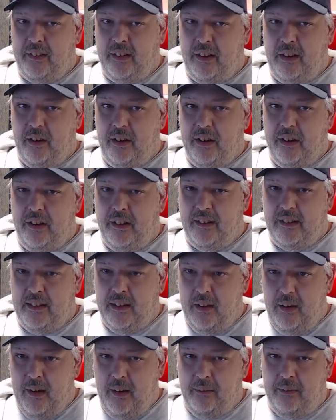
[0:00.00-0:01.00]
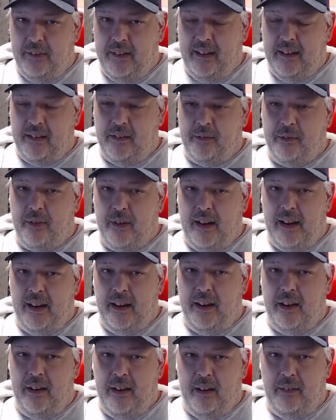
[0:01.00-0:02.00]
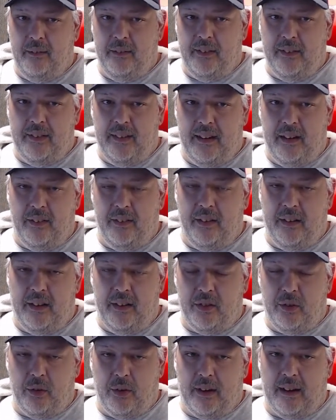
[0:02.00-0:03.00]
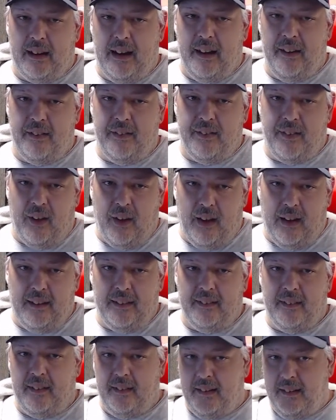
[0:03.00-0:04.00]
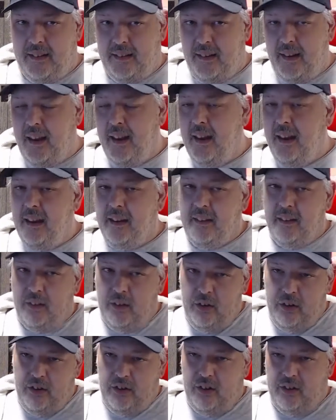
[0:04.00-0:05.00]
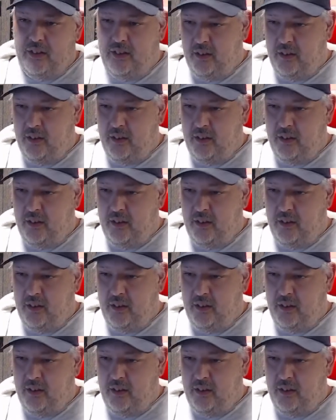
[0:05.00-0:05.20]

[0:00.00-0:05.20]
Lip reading: You have schizophrenia. You have just the disorganized thoughts, delusions,